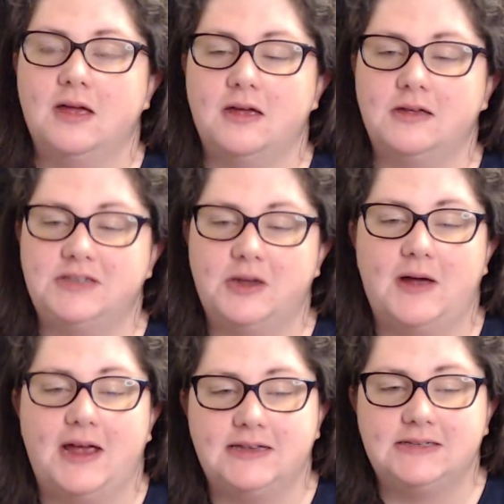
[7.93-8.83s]
So
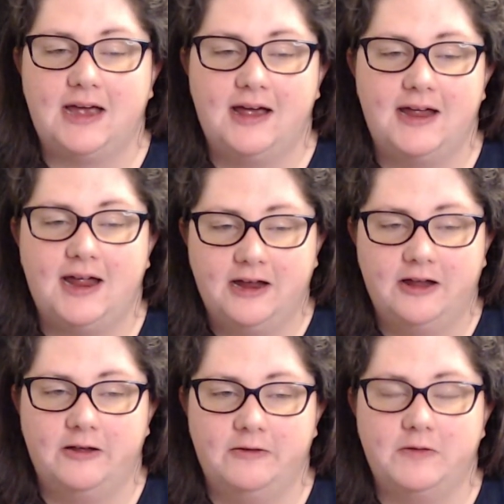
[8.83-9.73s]
as I
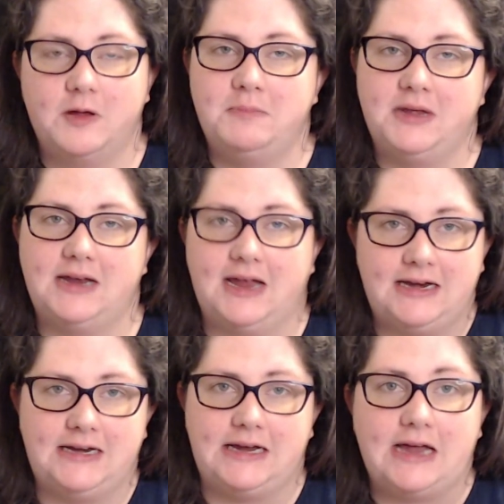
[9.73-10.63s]
have been
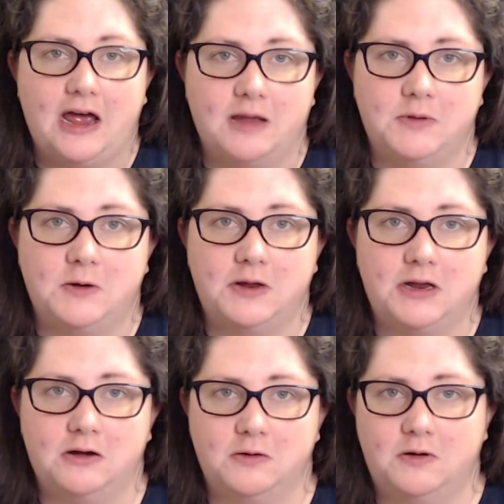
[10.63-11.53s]
editing I'm No
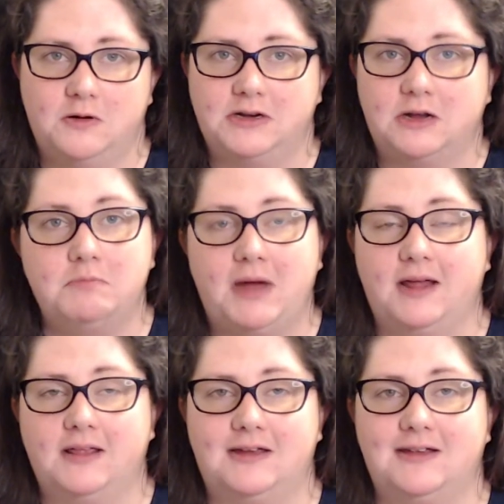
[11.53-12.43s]
Hero and
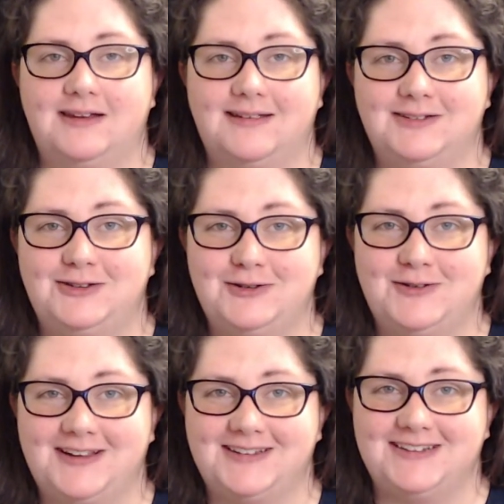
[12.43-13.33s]
compiling it into
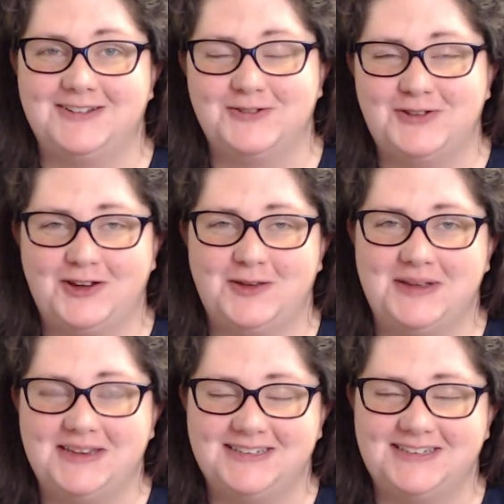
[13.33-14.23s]
a single
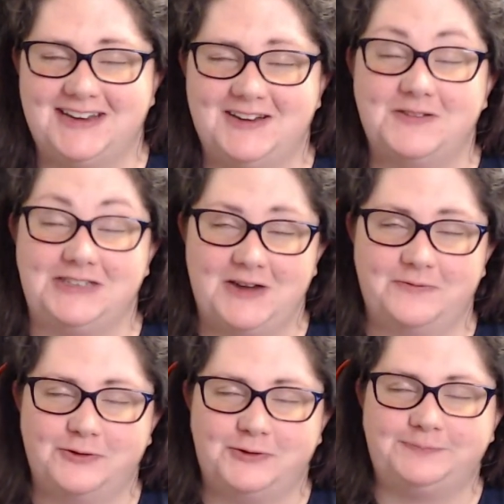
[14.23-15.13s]
document instead of
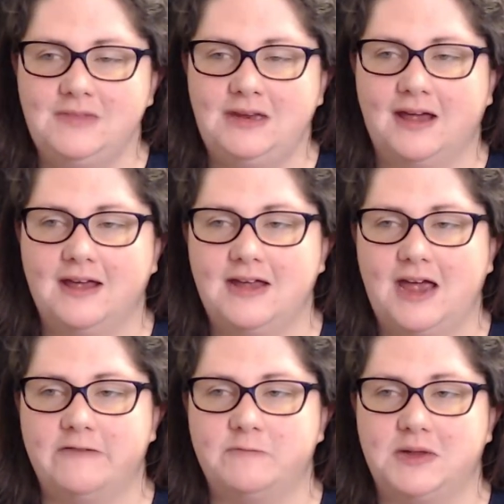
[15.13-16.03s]
several, I
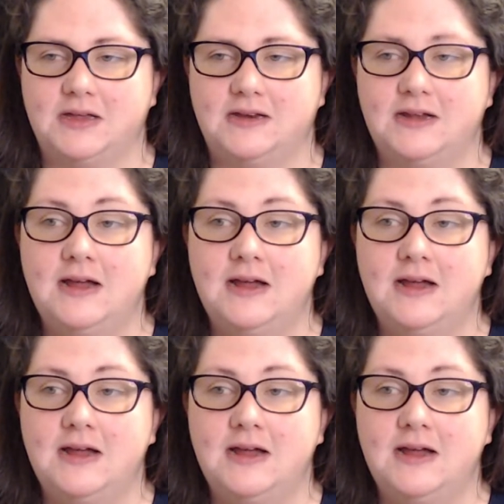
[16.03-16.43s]
have been